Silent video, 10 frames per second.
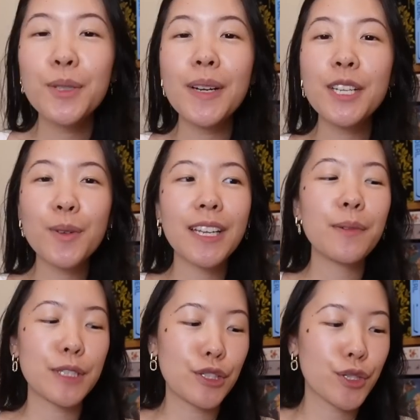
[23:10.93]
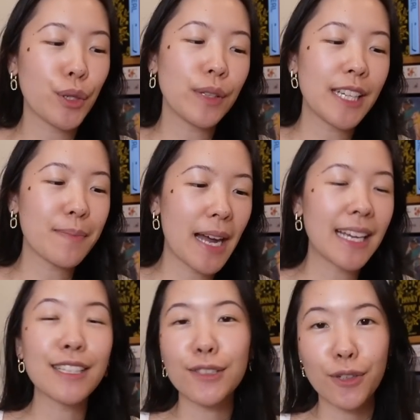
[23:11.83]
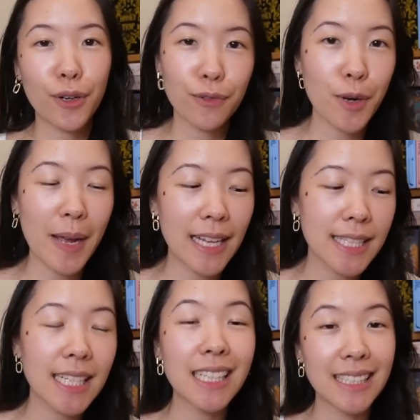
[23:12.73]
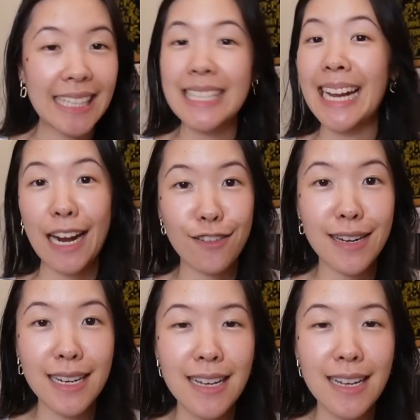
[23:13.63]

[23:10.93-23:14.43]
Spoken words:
2020 was truly my historical romance collecting era.